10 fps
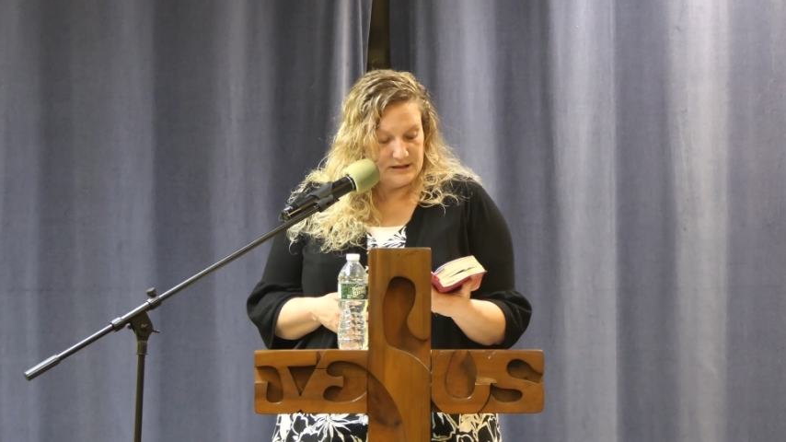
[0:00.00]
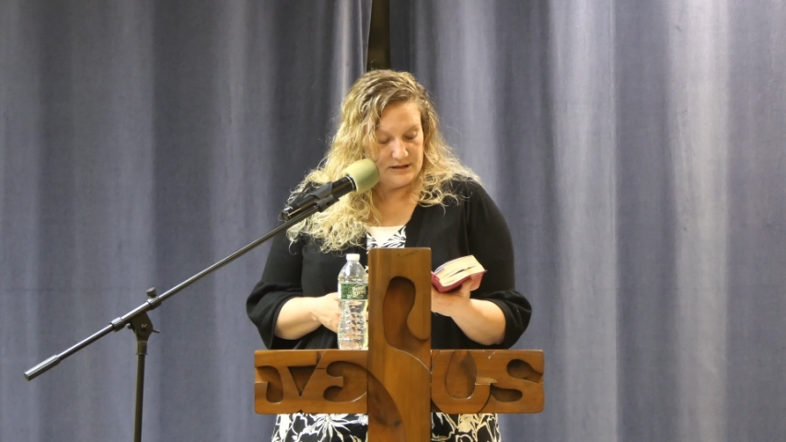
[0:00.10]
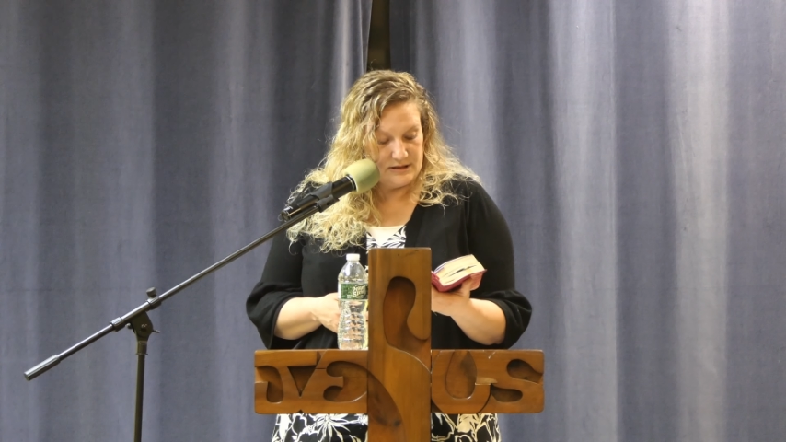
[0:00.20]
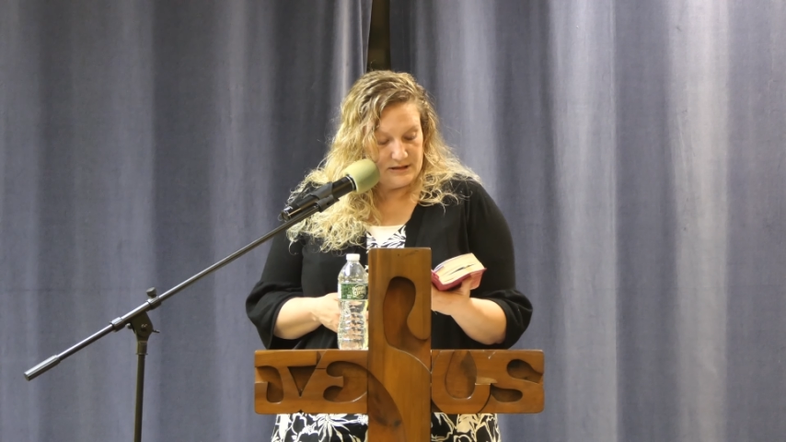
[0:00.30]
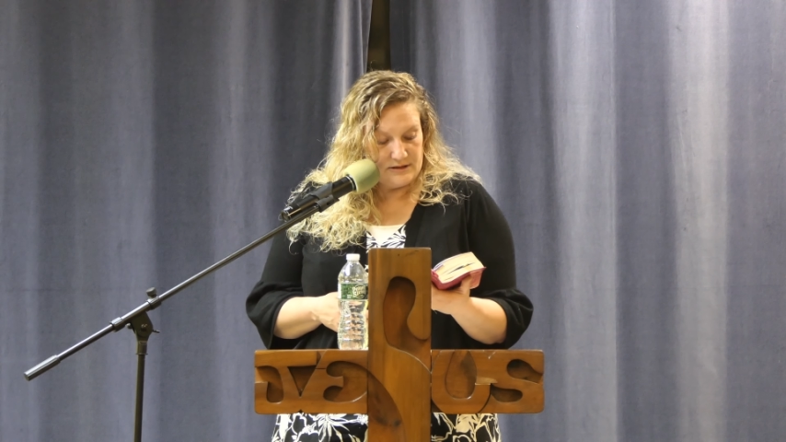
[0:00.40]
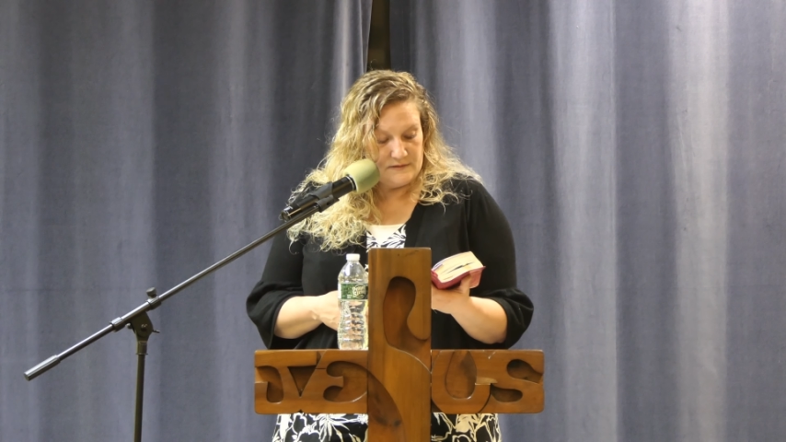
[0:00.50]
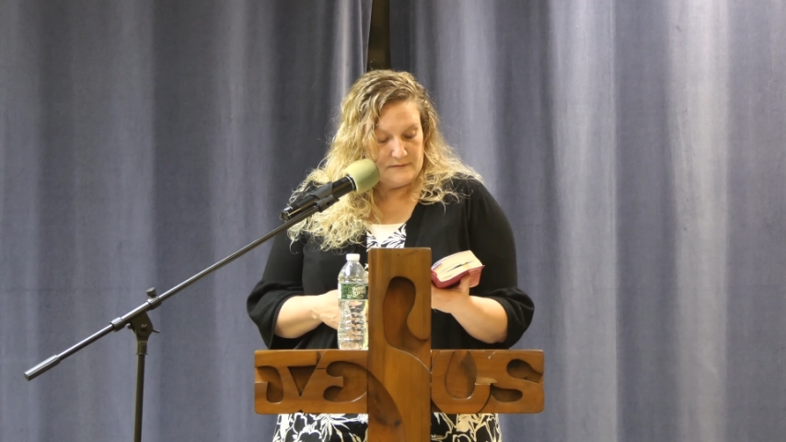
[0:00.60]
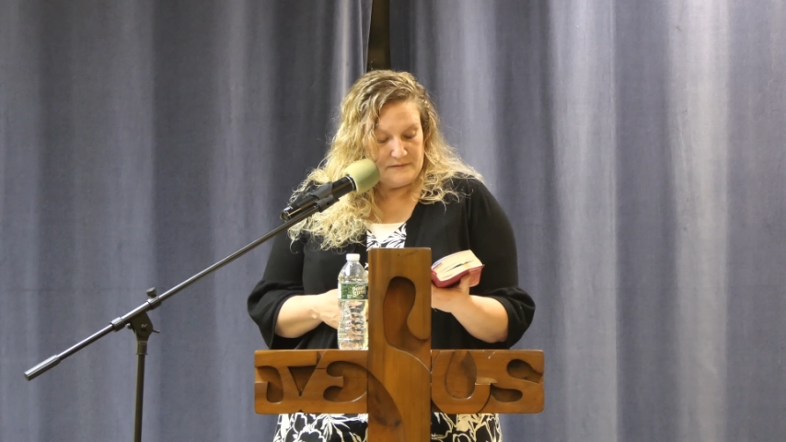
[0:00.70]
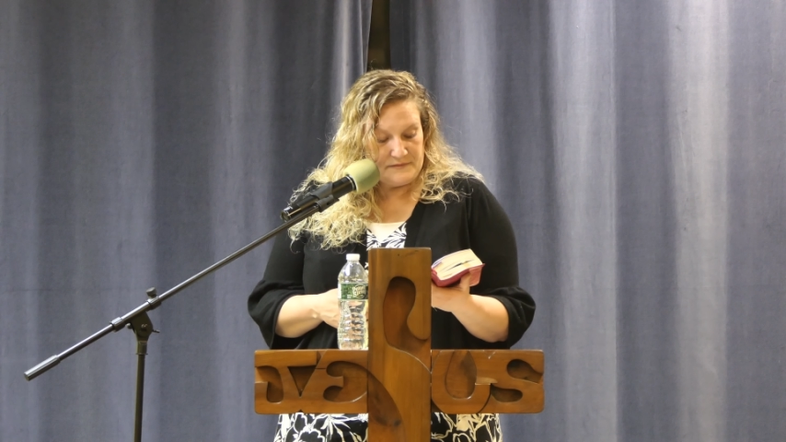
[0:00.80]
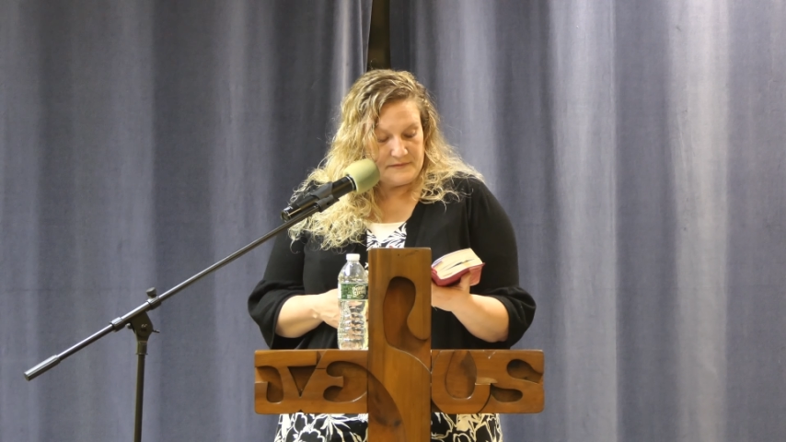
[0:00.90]

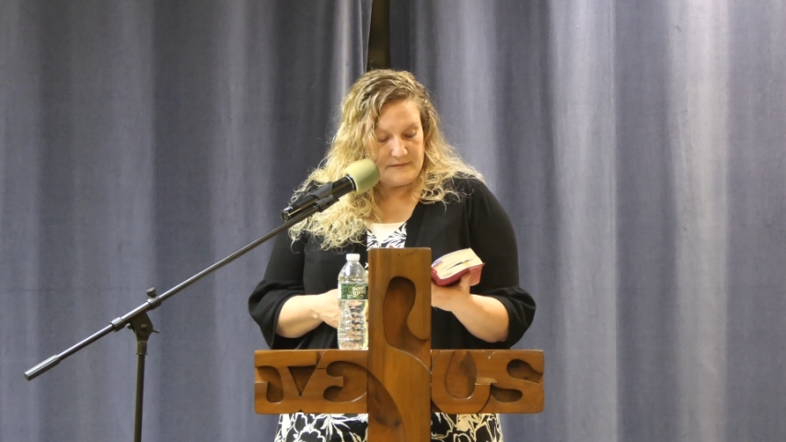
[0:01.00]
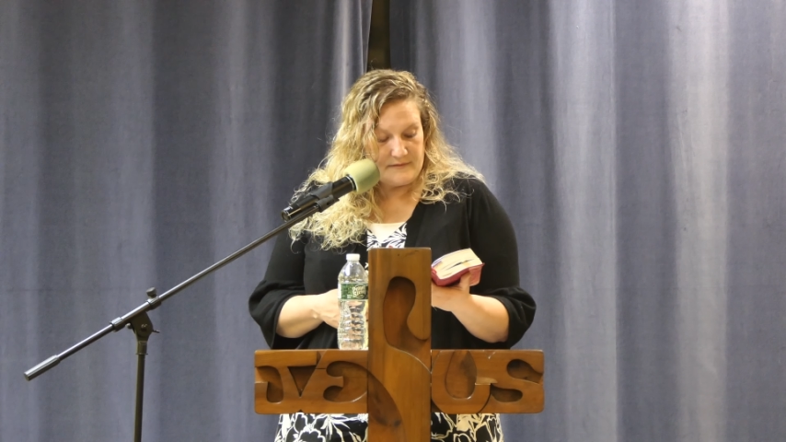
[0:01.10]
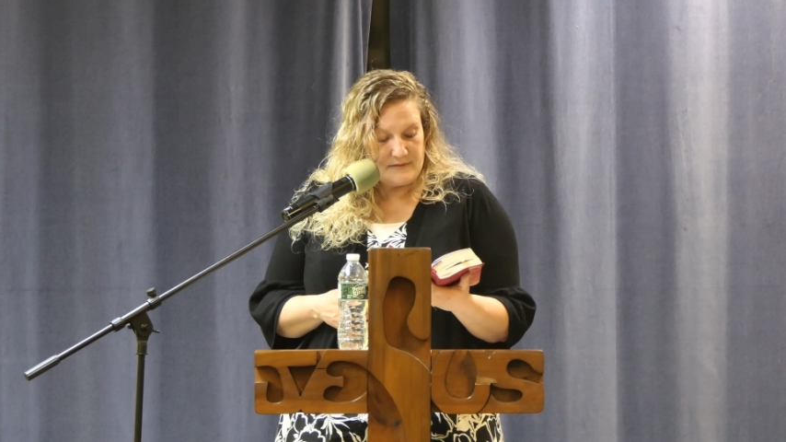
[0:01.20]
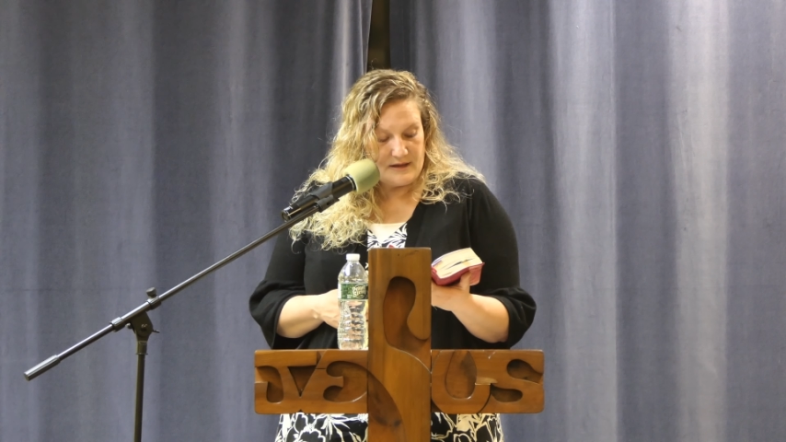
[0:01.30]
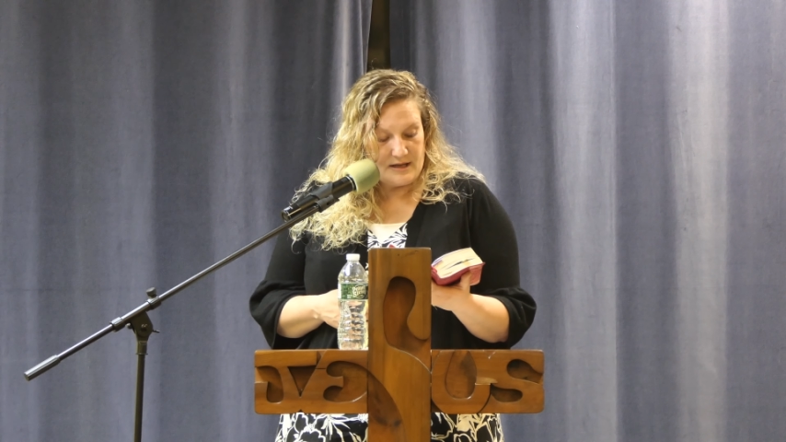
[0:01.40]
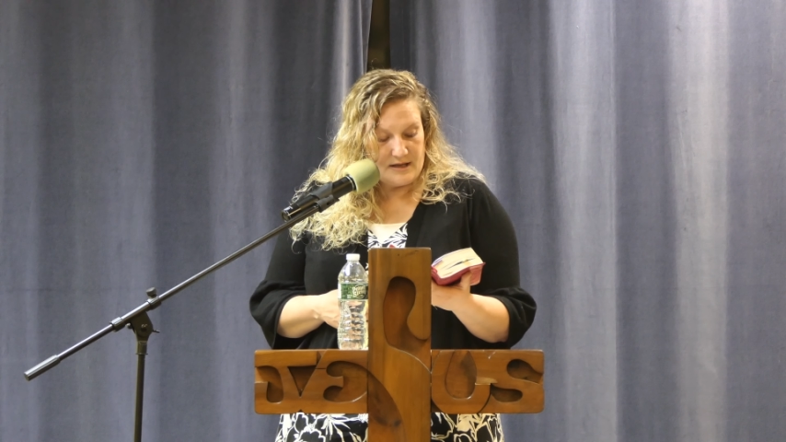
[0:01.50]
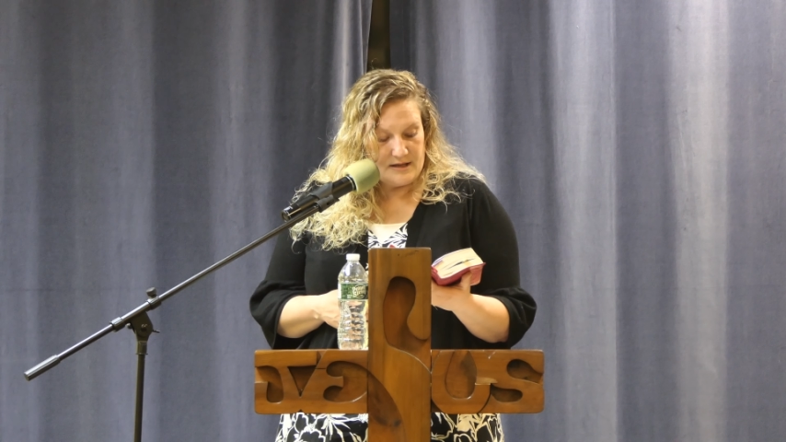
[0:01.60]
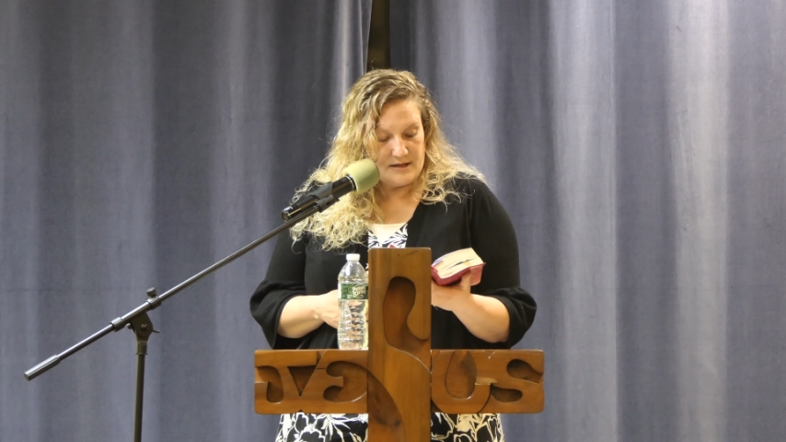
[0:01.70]
[no speech]